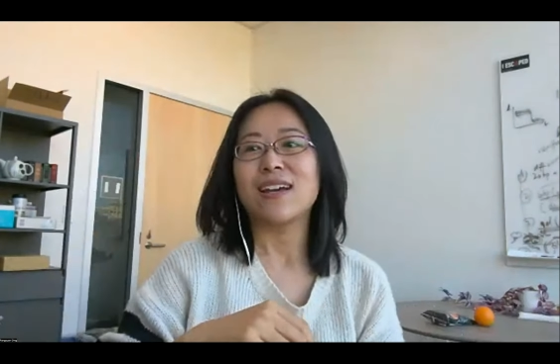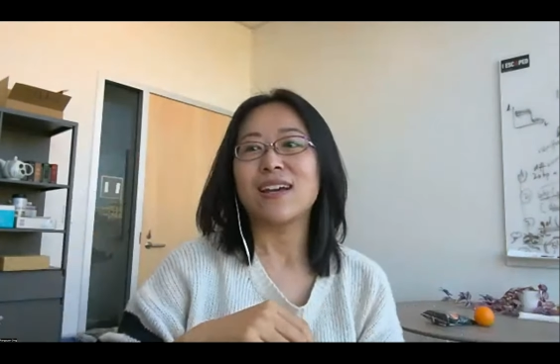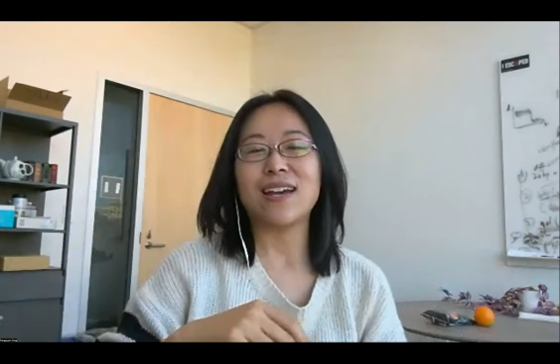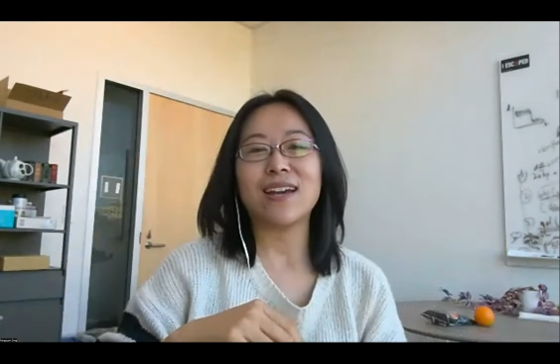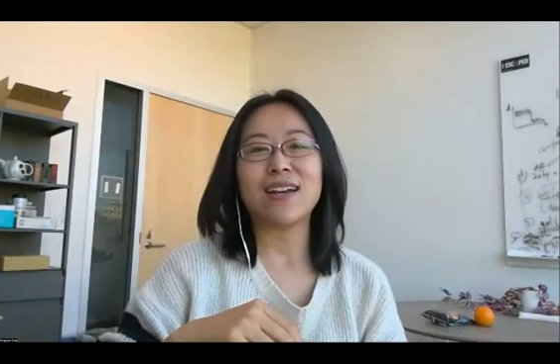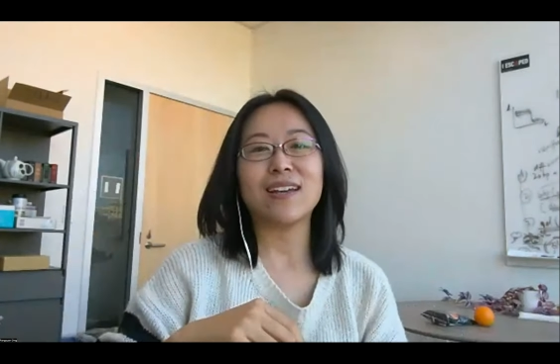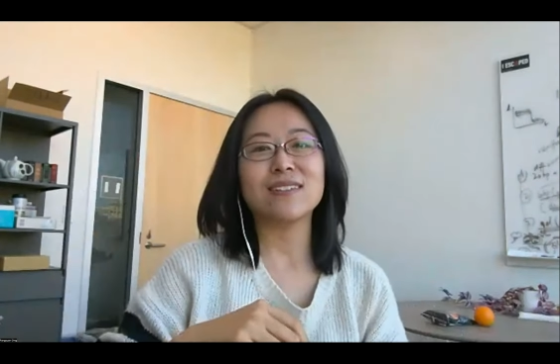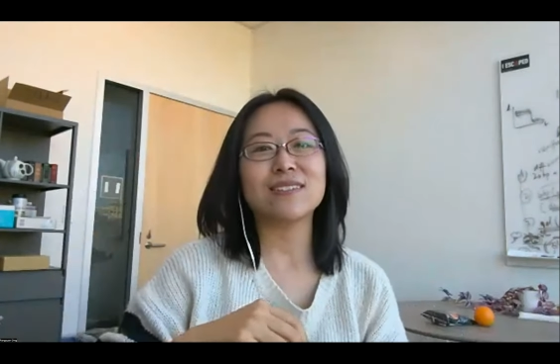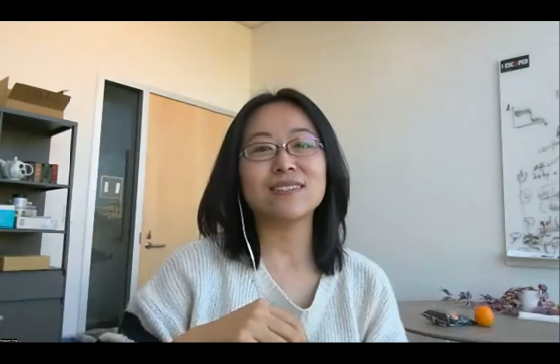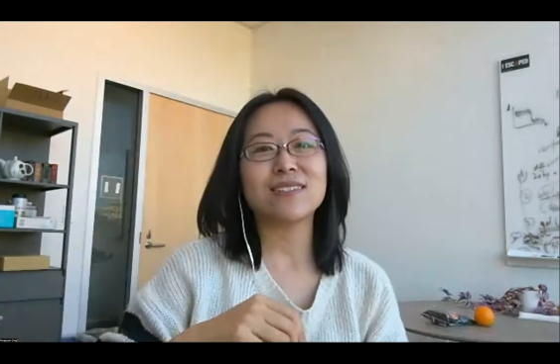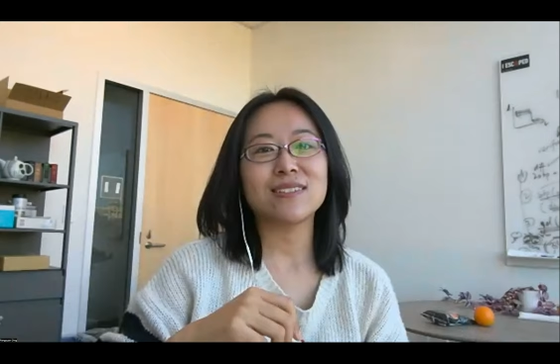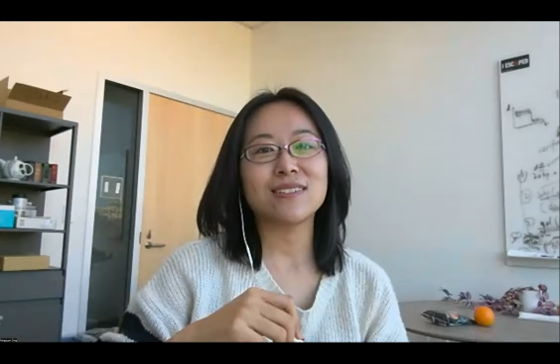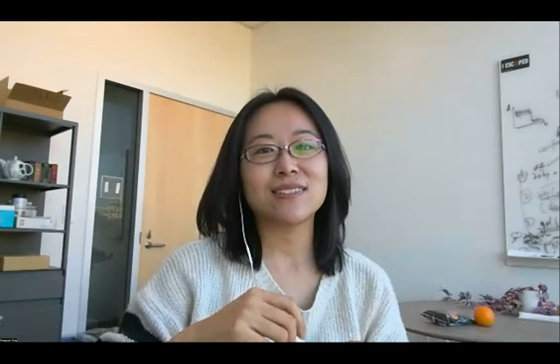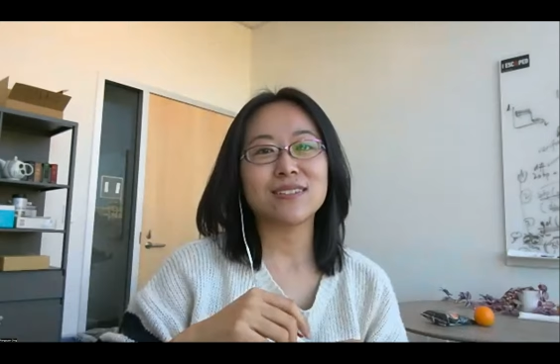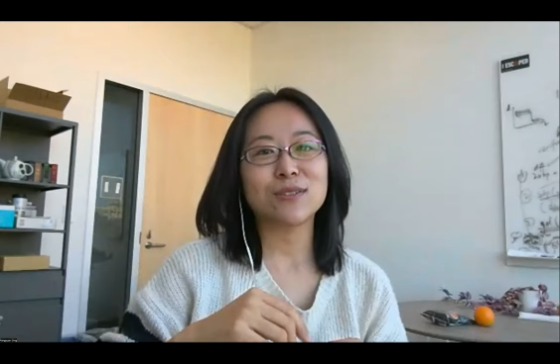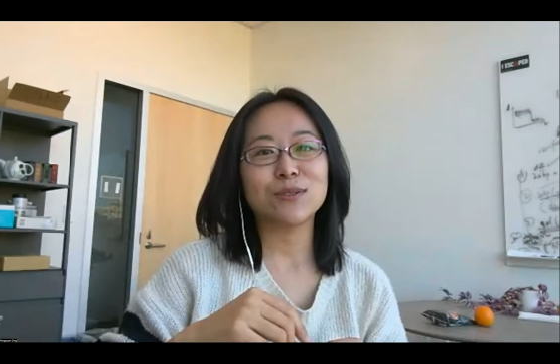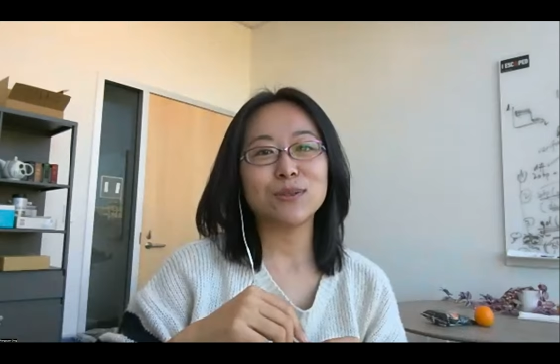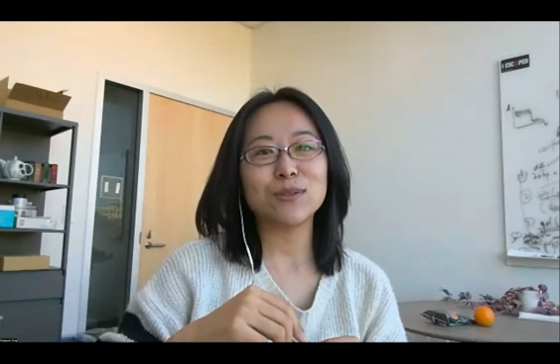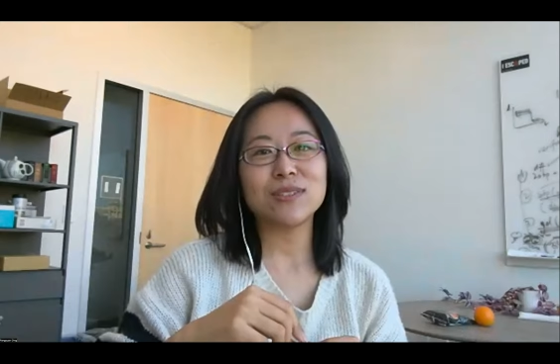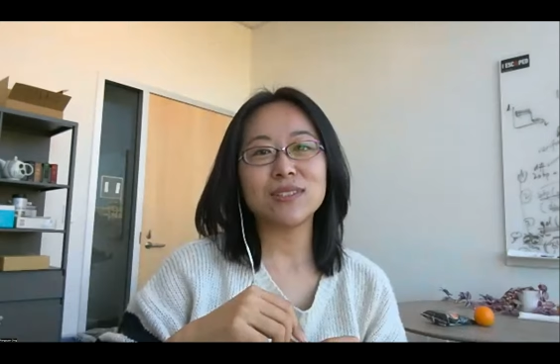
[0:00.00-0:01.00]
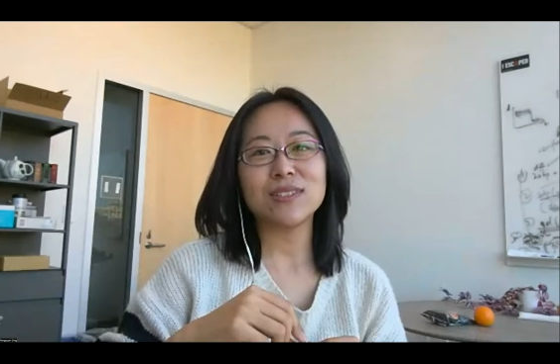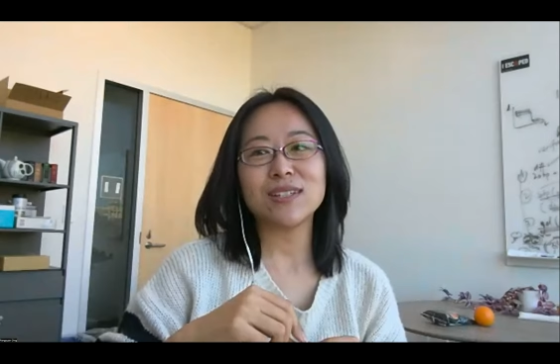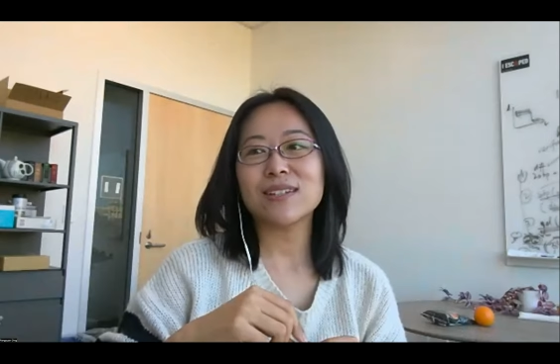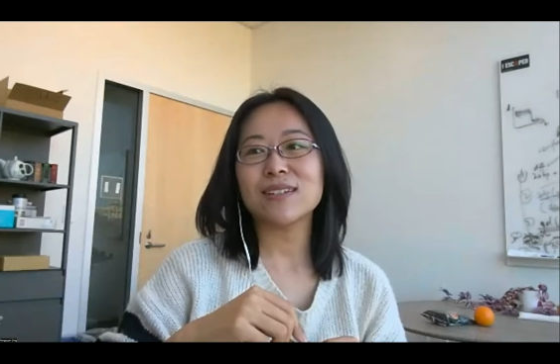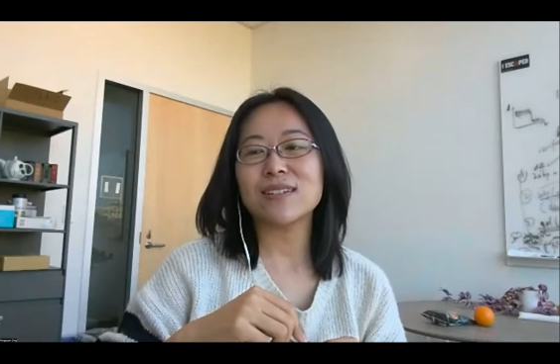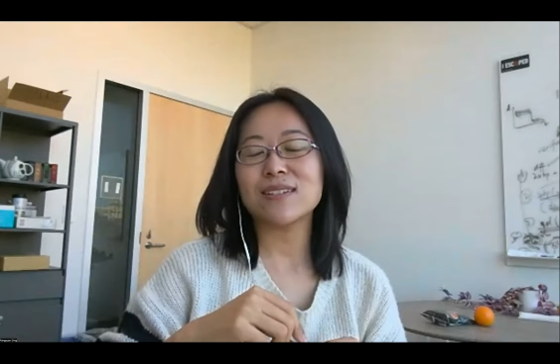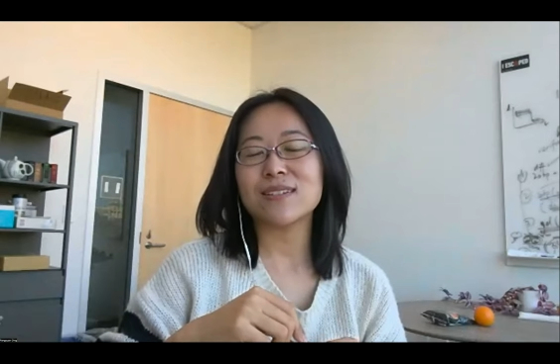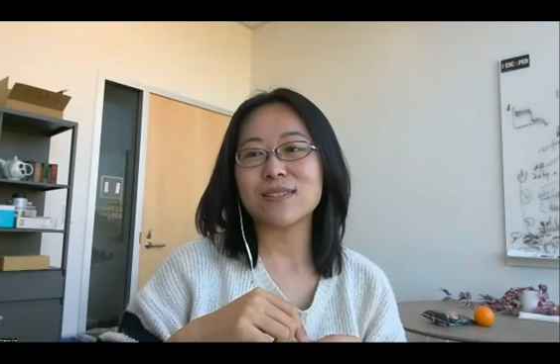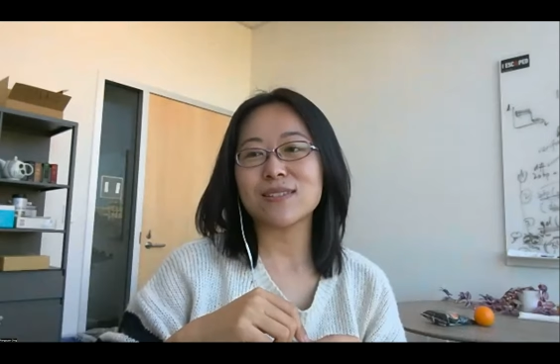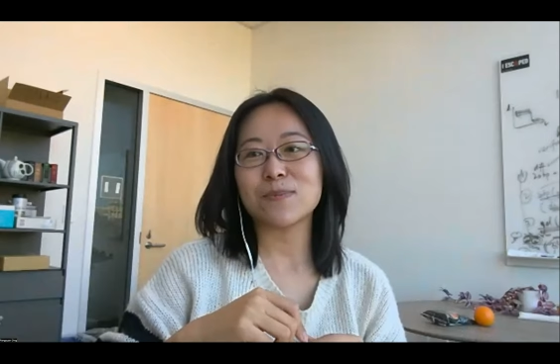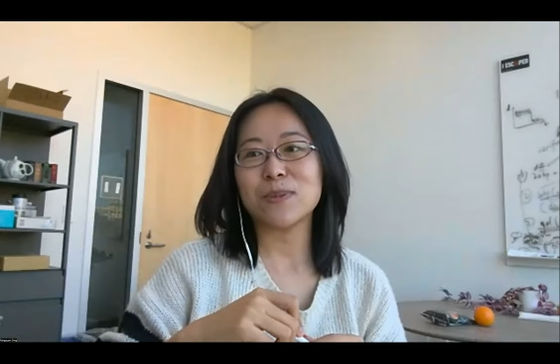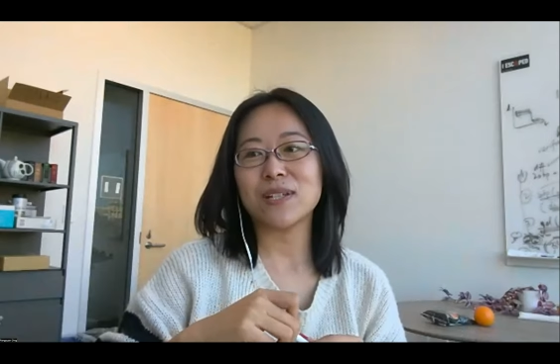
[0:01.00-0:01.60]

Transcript: and the good thing is